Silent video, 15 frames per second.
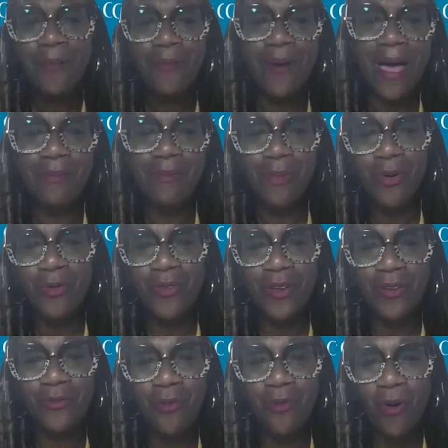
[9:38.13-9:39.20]
by
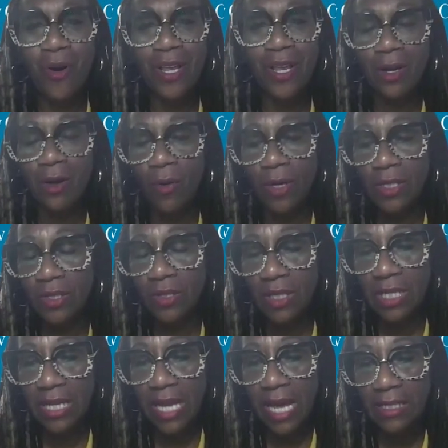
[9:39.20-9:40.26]
moving forward and going to
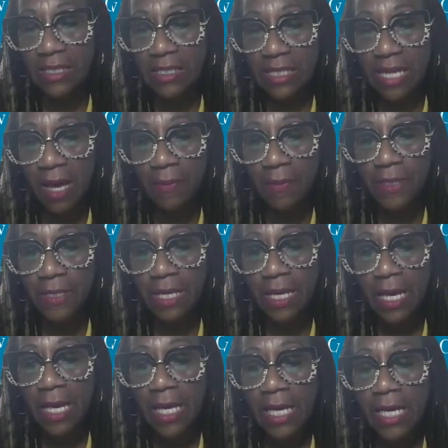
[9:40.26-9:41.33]
the next steps
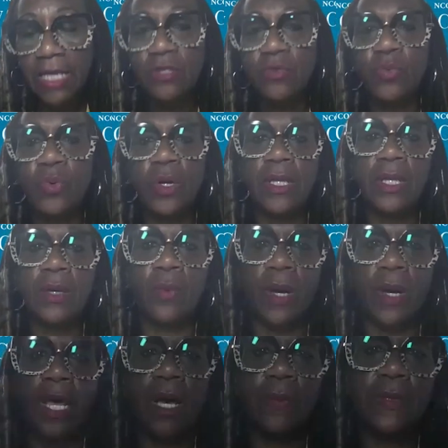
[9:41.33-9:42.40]
is really
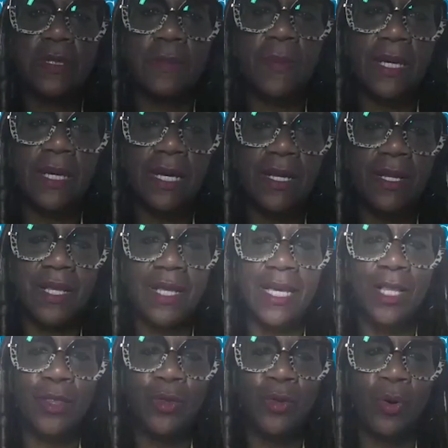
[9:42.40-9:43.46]
what helps me
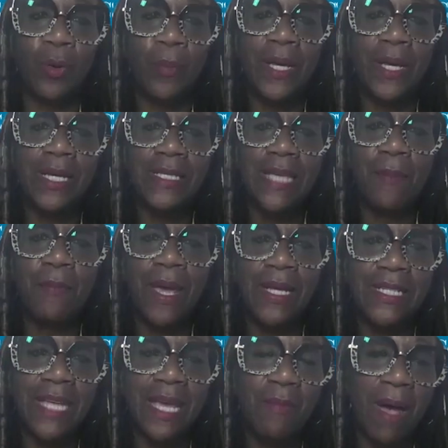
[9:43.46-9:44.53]
get through it, because I
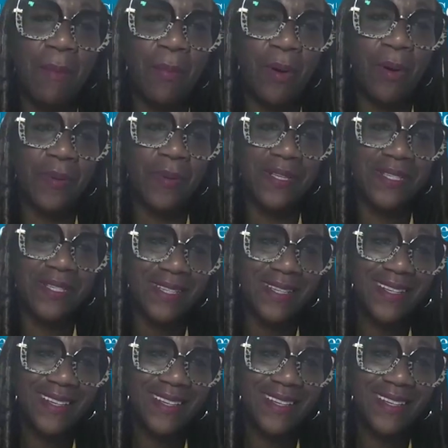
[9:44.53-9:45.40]
maintain my purpose.